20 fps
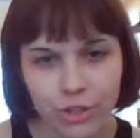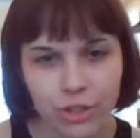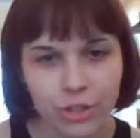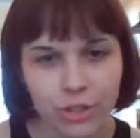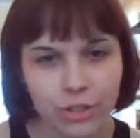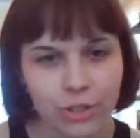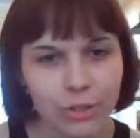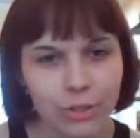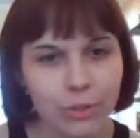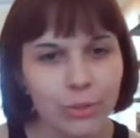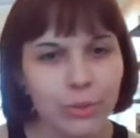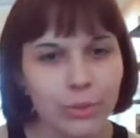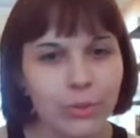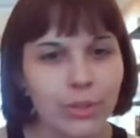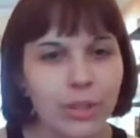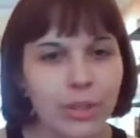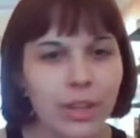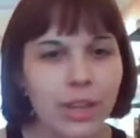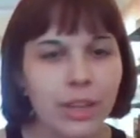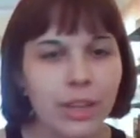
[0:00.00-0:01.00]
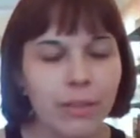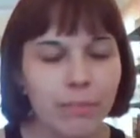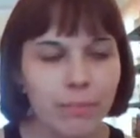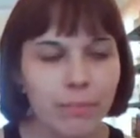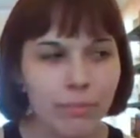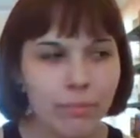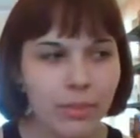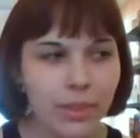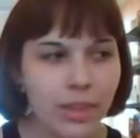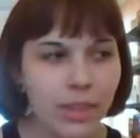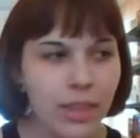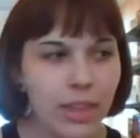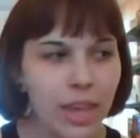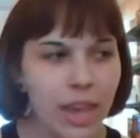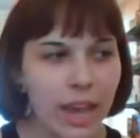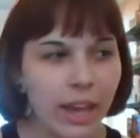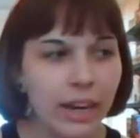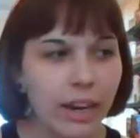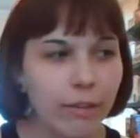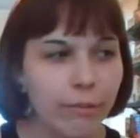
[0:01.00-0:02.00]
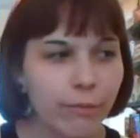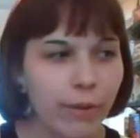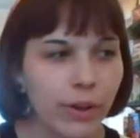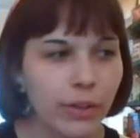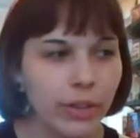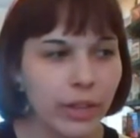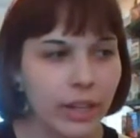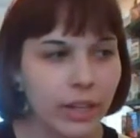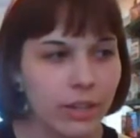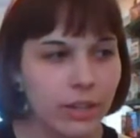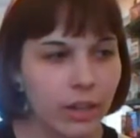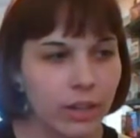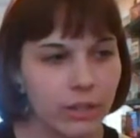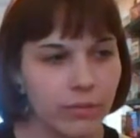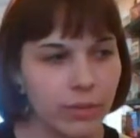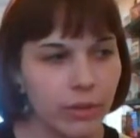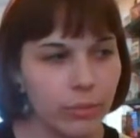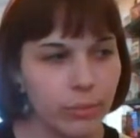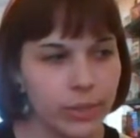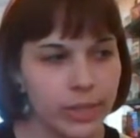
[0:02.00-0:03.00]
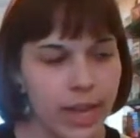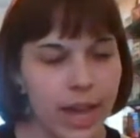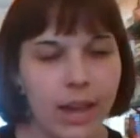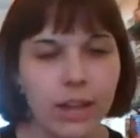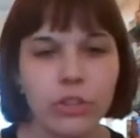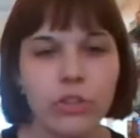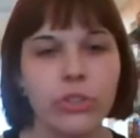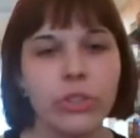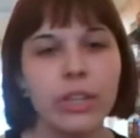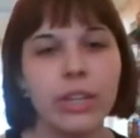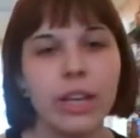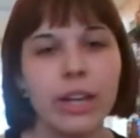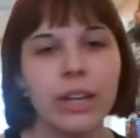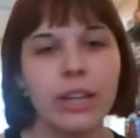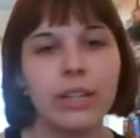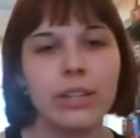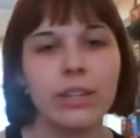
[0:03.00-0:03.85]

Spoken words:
to do and I felt like none of it was actually getting